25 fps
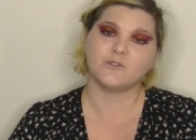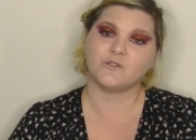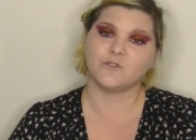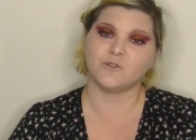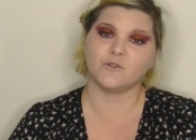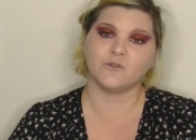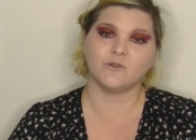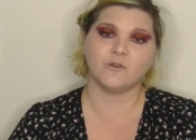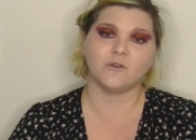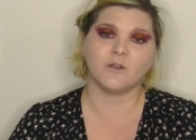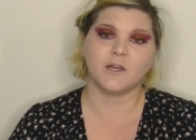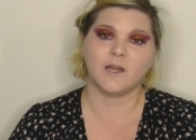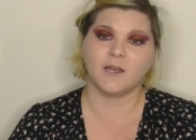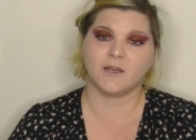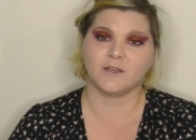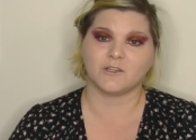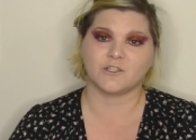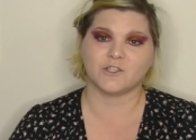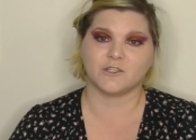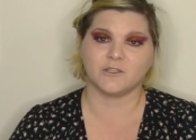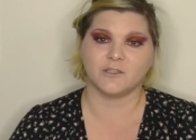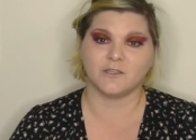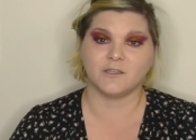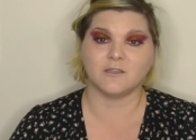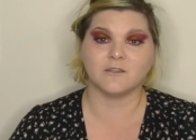do not
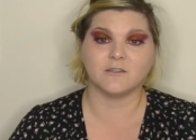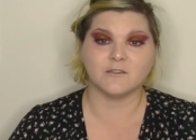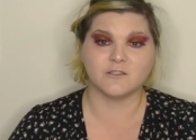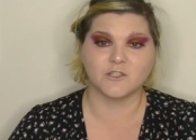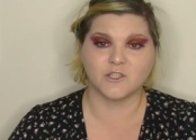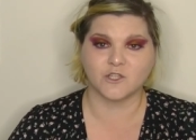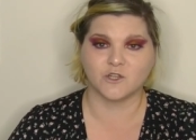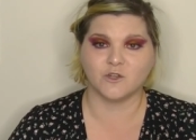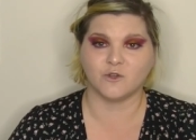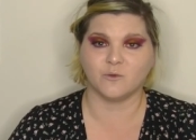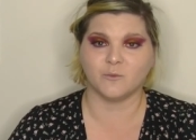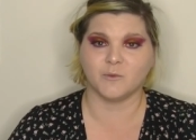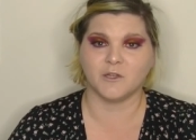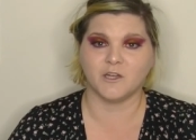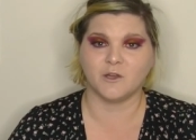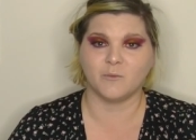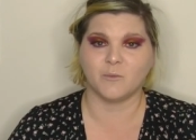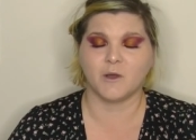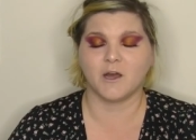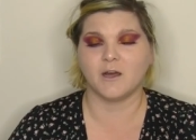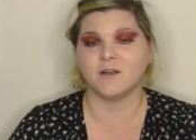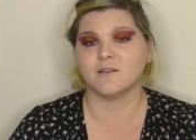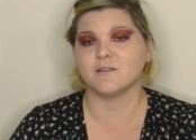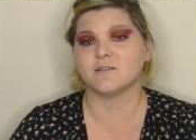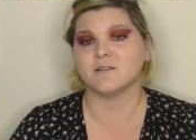actually consume any
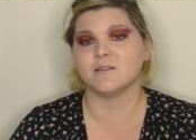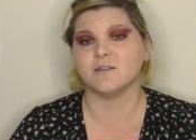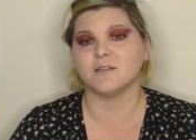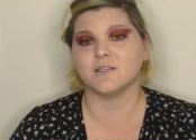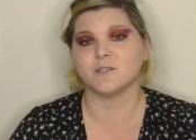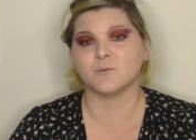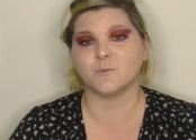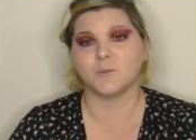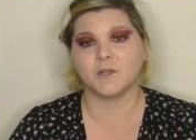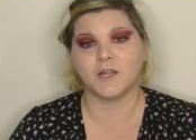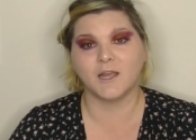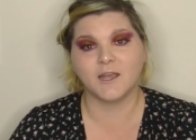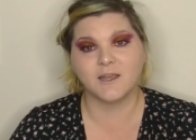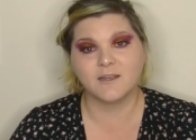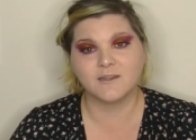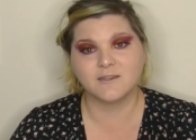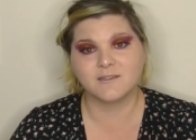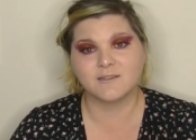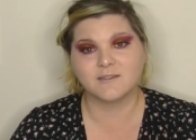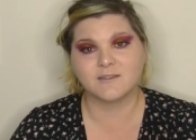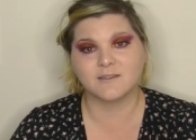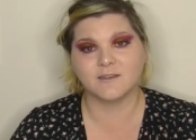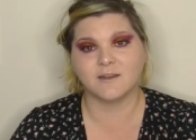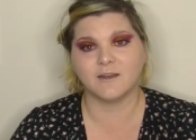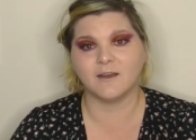parts of this
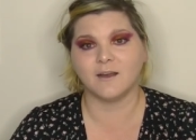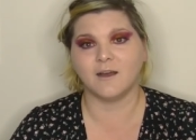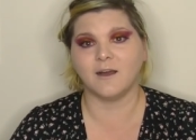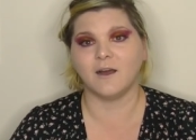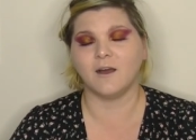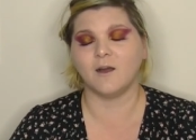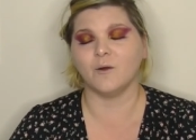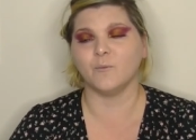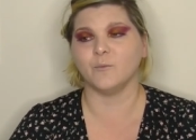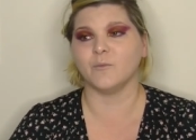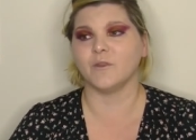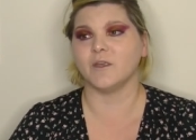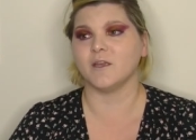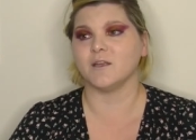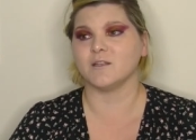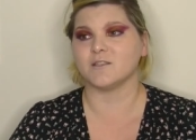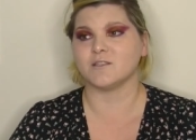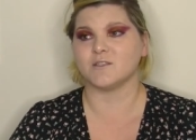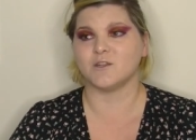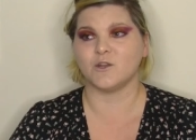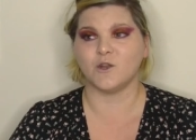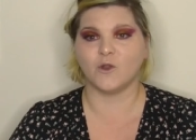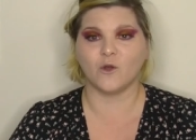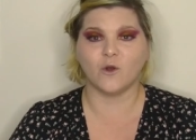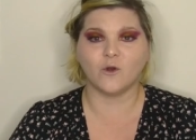plant. Um,
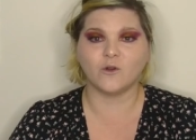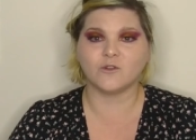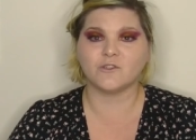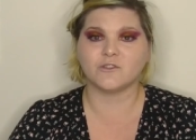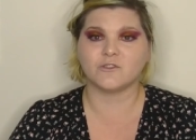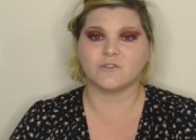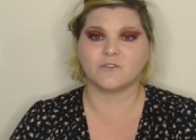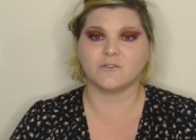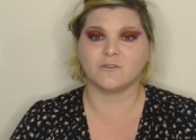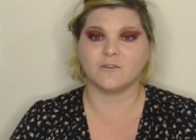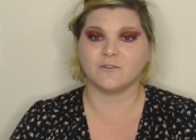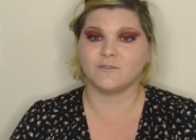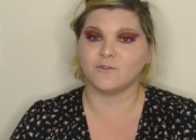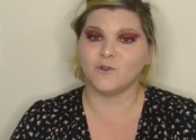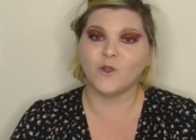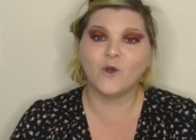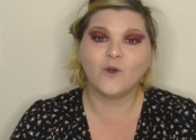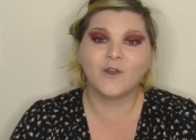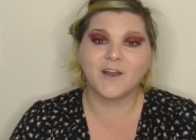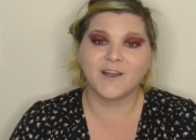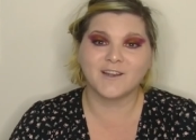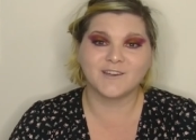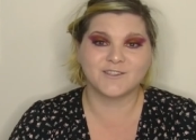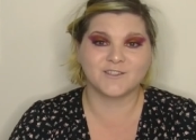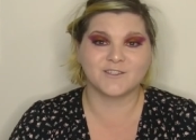it's not,
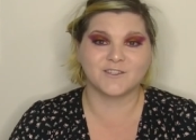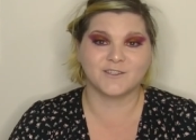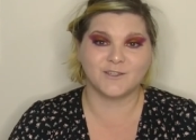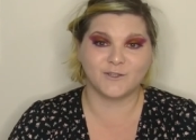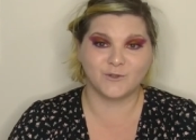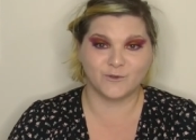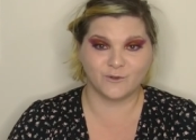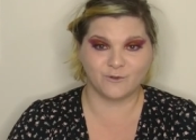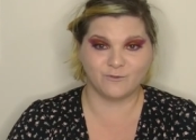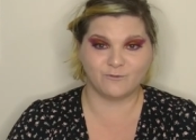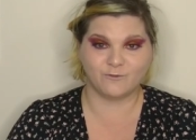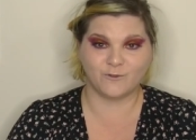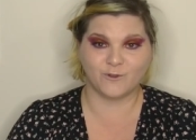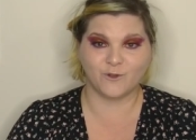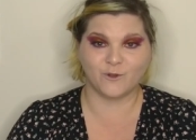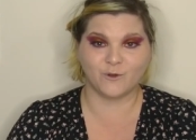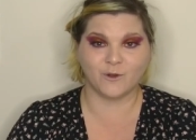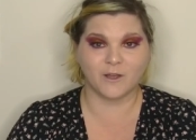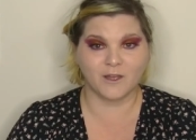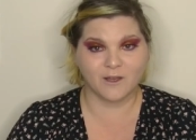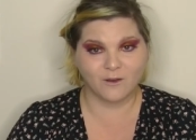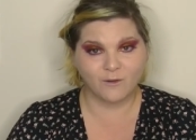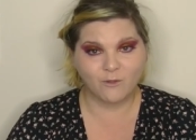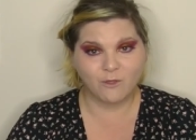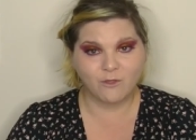not actually good for your
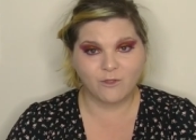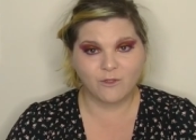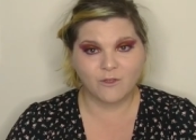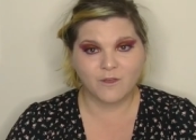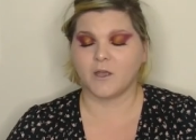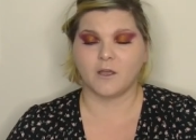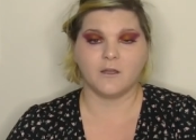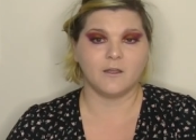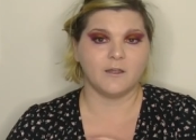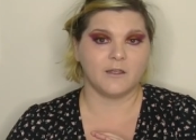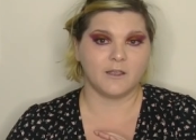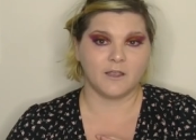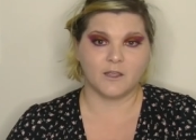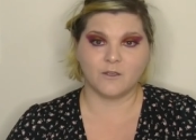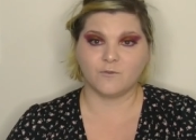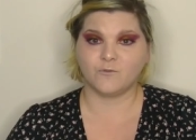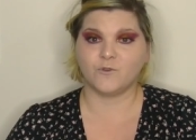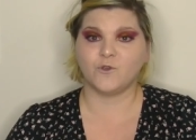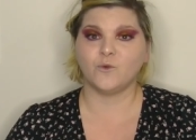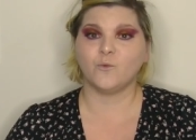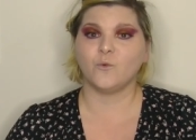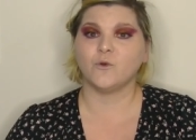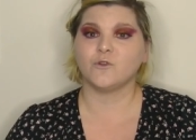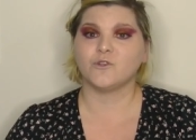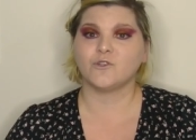health. If
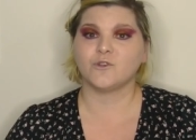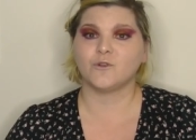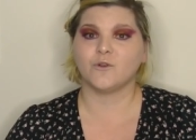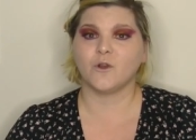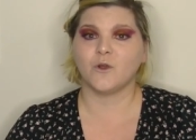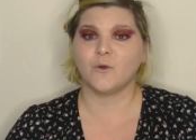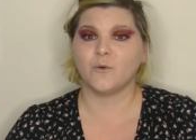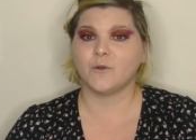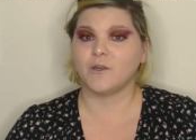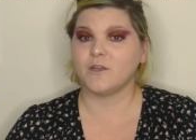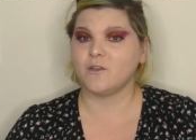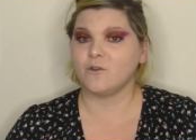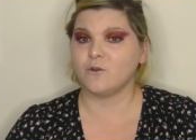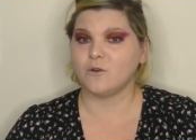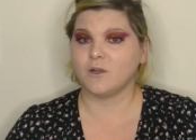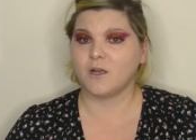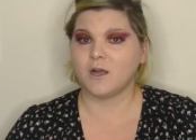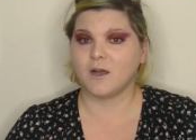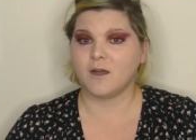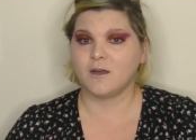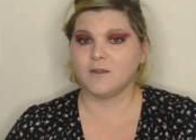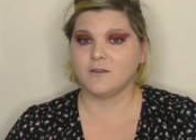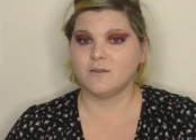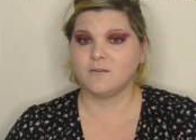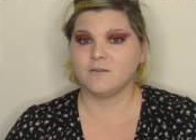you want to grow it in your
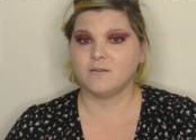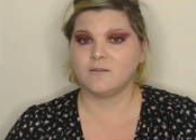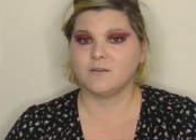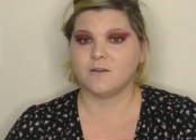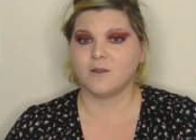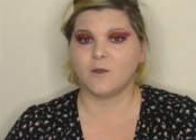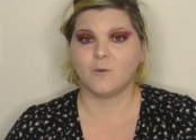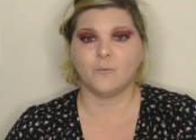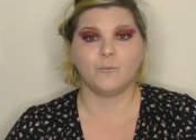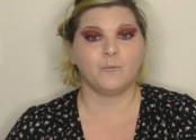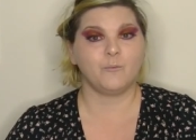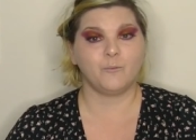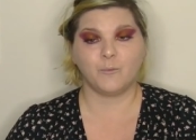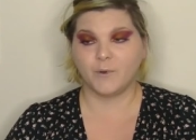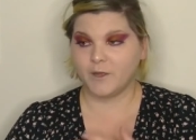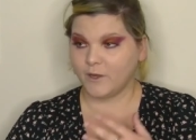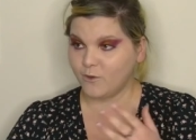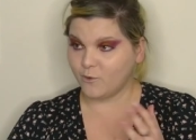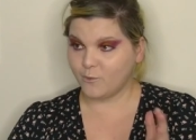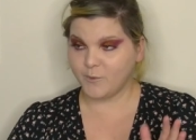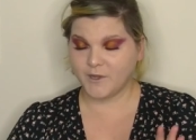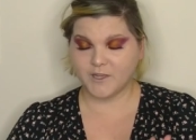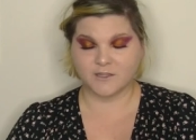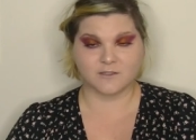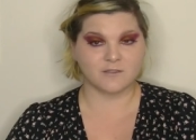garden, by
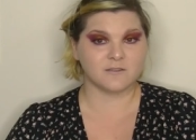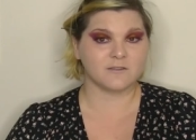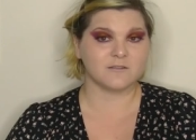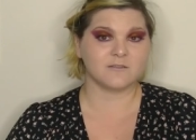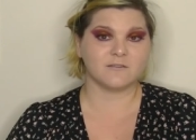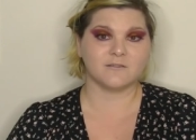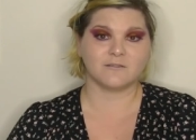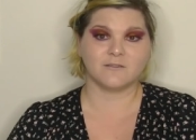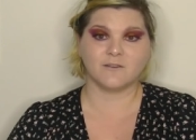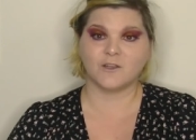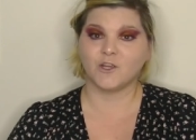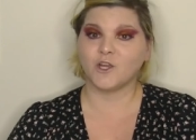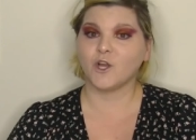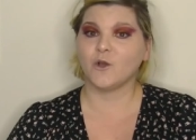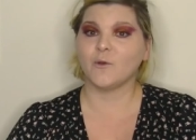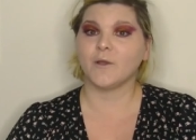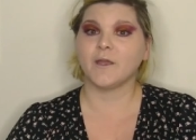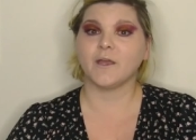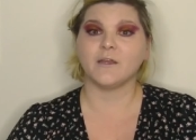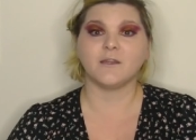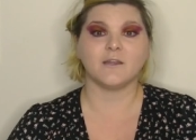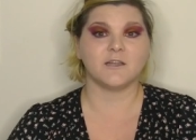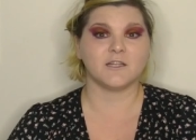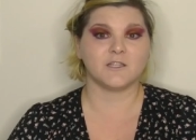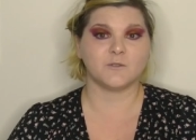all means, go
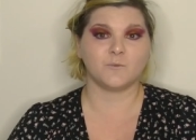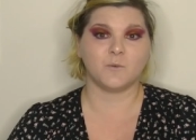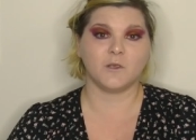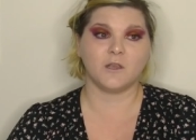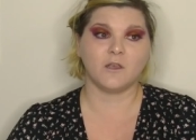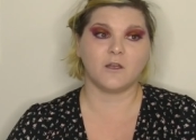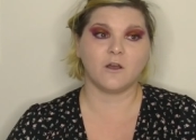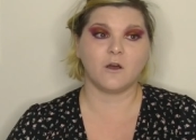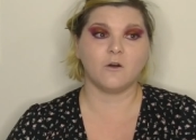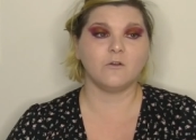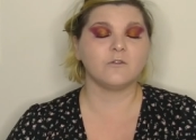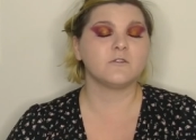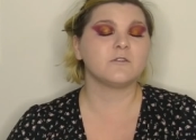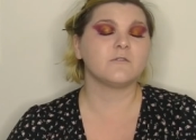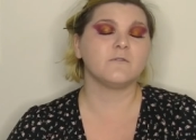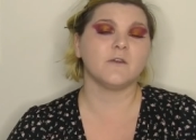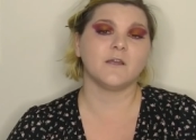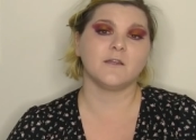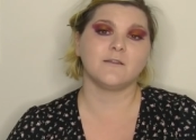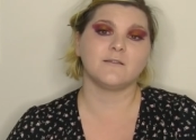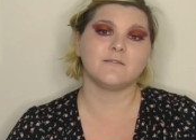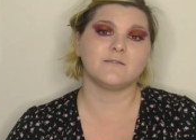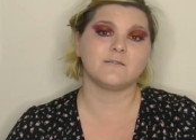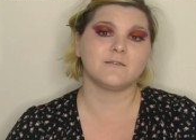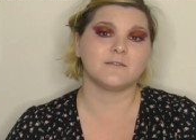ahead. It's been
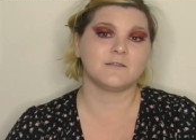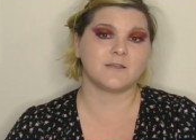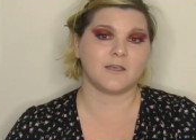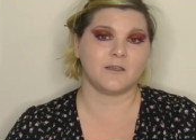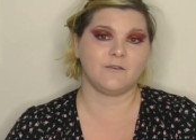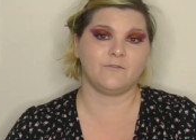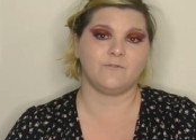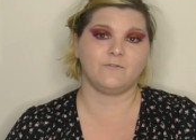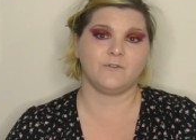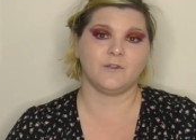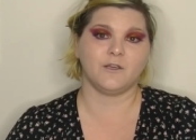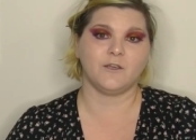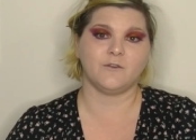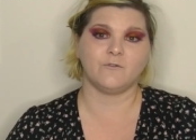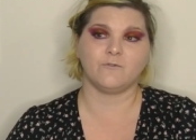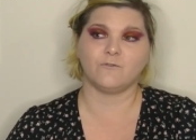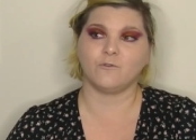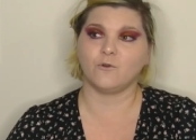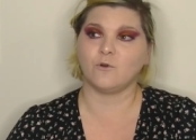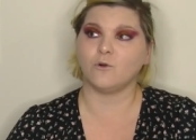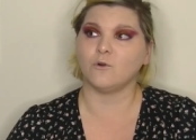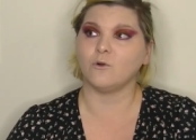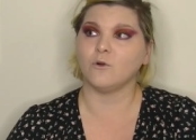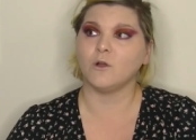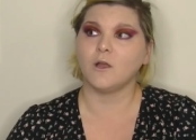cultivated safely
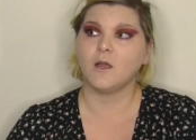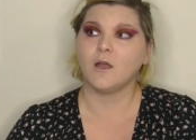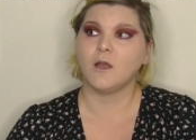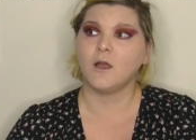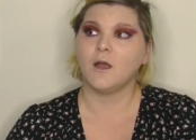for